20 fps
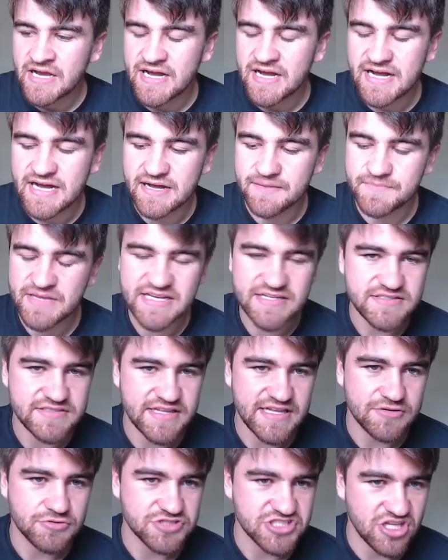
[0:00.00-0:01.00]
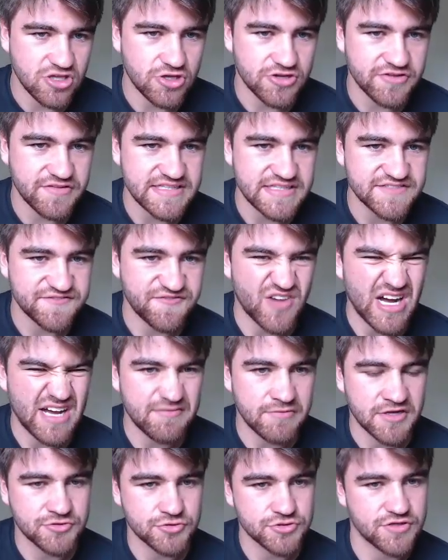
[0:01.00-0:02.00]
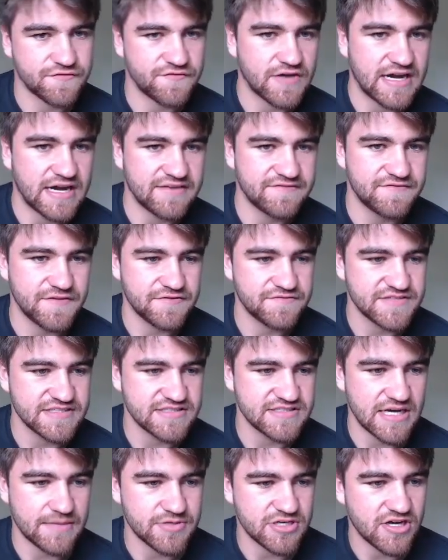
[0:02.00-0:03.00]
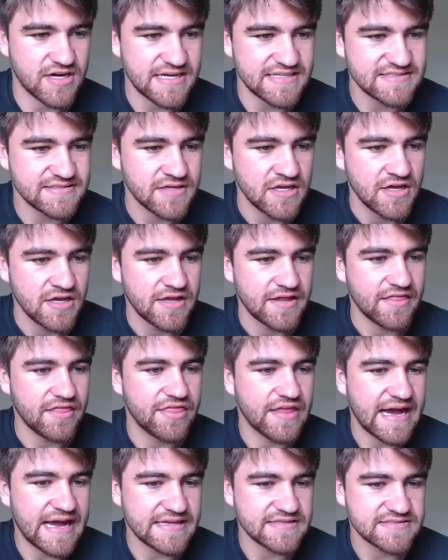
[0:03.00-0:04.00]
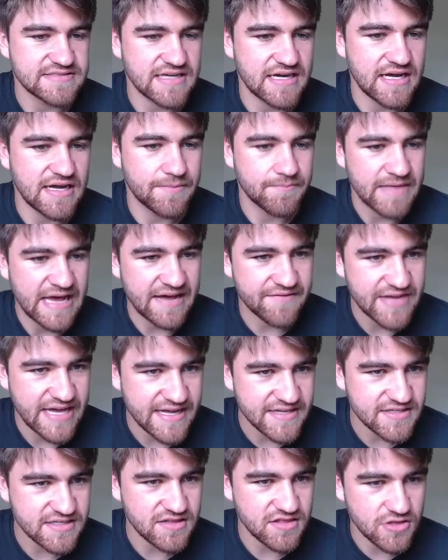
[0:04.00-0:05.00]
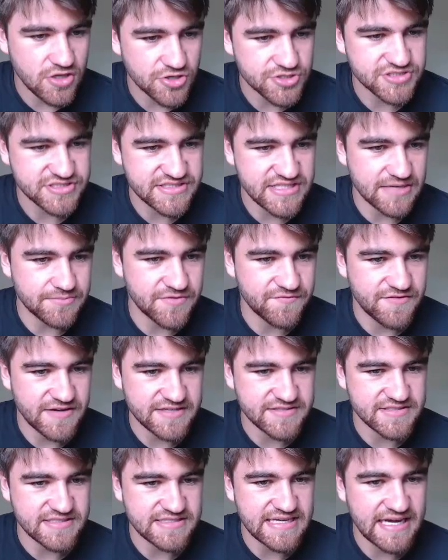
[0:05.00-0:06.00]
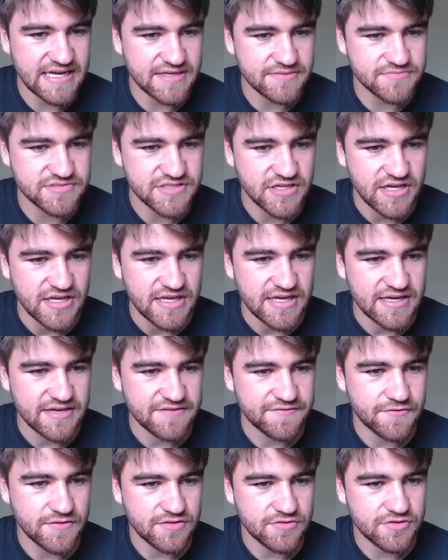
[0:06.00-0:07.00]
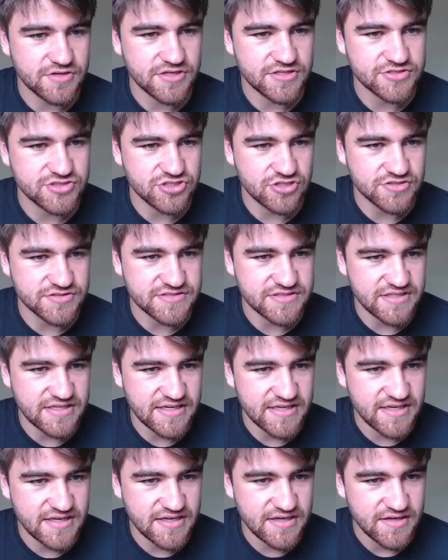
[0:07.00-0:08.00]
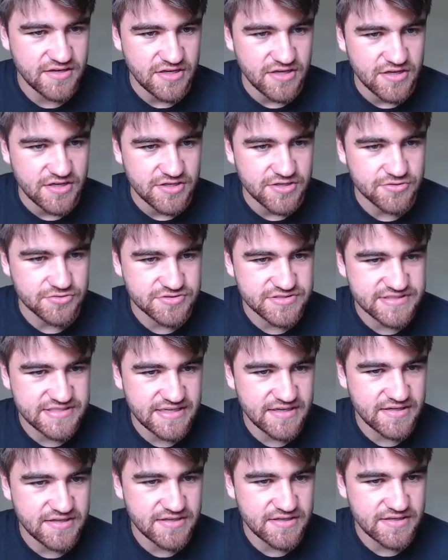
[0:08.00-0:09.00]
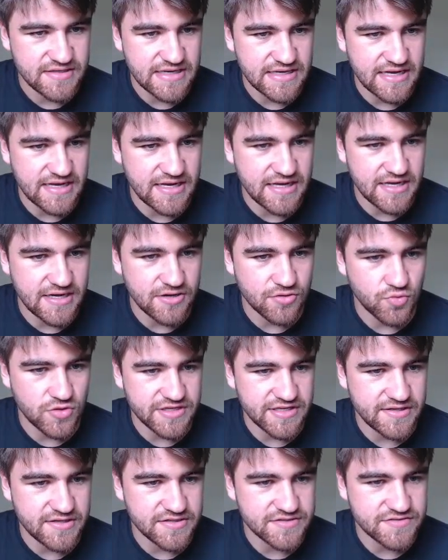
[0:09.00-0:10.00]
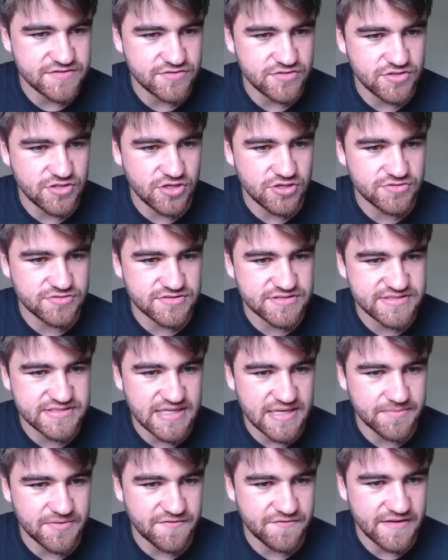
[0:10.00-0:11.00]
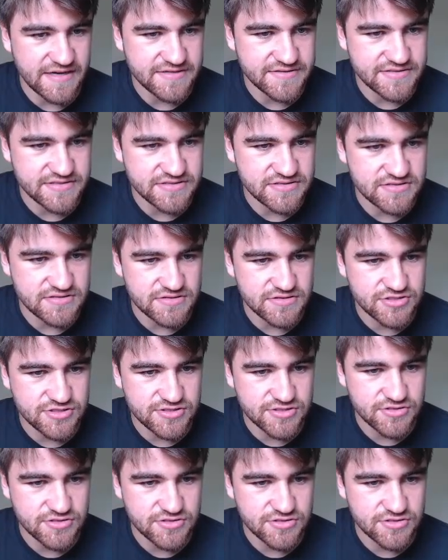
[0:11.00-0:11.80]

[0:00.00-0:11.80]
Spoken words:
There is a lot of these 500 to 550 type of guys that have had a lot of sub-infected games. If we look at Johnson here, you'll see when he is non-sub affected,